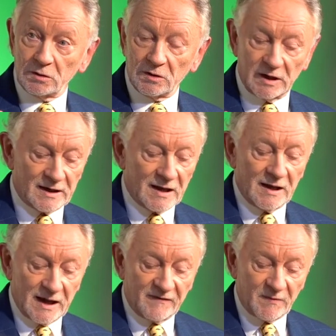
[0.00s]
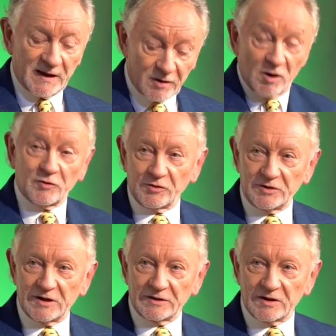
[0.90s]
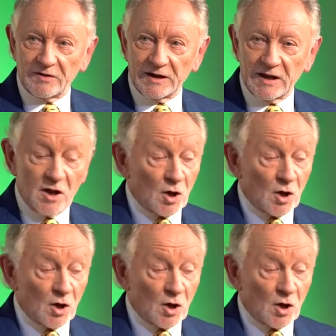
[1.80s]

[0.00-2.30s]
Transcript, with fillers: right? And if you played a wrong note, you got the crack.